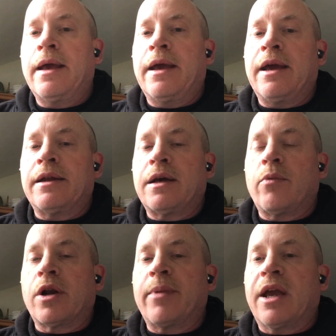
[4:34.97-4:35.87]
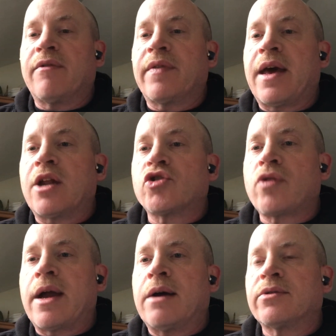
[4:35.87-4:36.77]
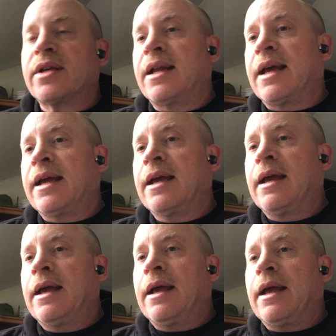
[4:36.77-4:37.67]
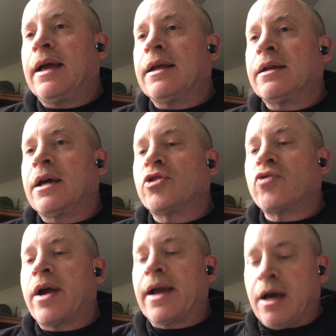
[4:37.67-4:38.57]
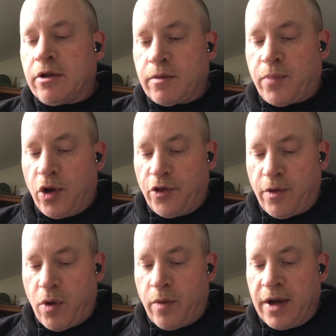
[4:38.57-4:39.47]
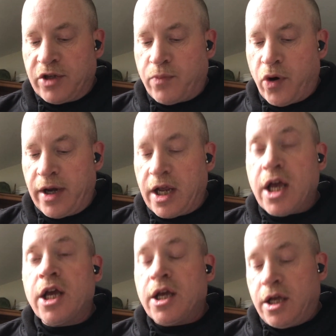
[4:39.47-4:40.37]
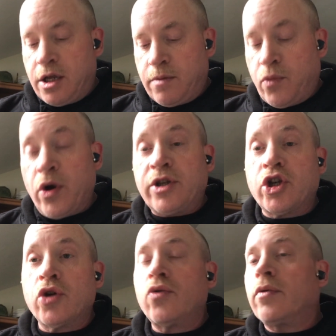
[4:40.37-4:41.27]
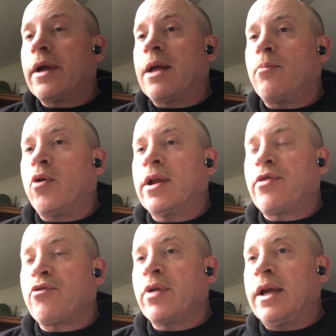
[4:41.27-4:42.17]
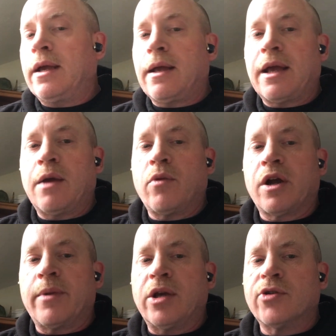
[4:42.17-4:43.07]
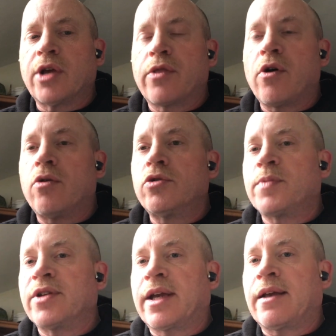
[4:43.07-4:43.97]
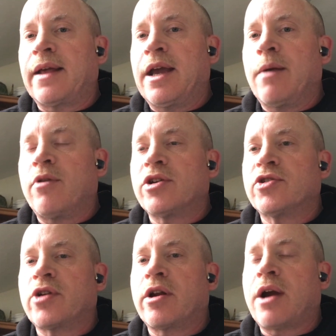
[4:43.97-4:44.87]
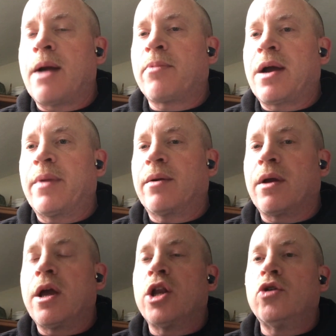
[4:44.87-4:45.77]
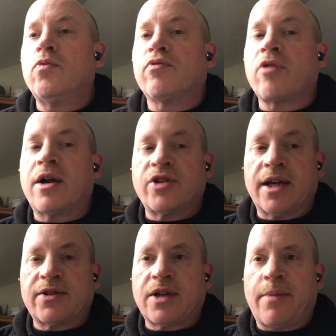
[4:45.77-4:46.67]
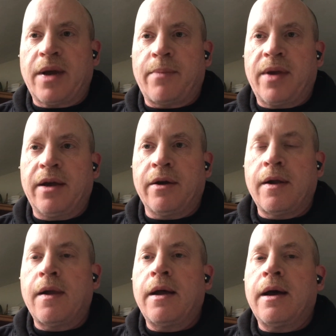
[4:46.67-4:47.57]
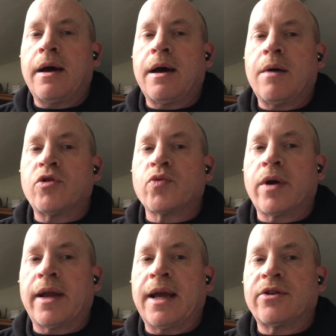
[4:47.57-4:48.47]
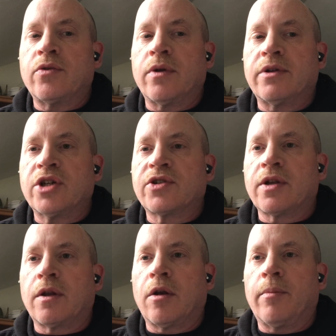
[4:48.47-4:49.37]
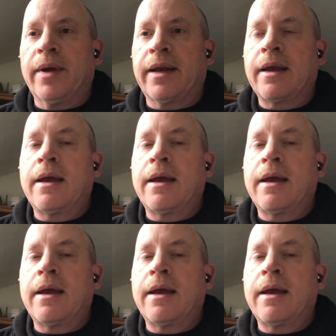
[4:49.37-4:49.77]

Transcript: And we're going to be giving that a try out today, and trying out both the Mobius Point Point two and point point three, and we're going to be using those particular airbrushes on our upcoming new projects coming up here, uh, which we're going to get to in just a little bit.